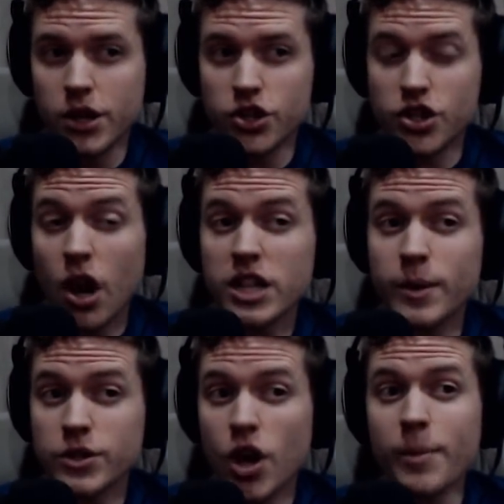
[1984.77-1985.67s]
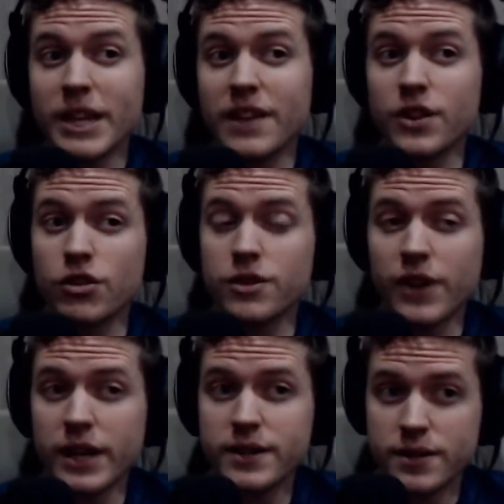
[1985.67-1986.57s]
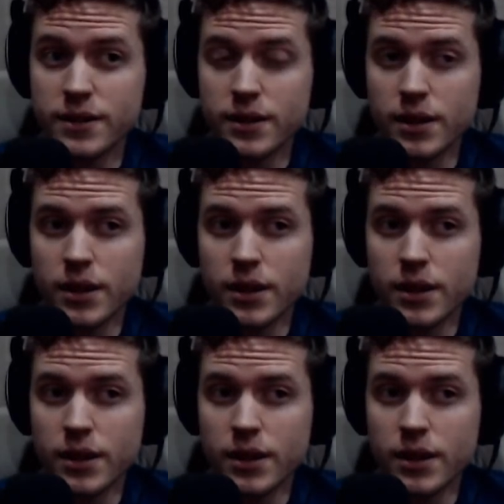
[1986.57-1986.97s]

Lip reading: She talked about Tommy giving her advice.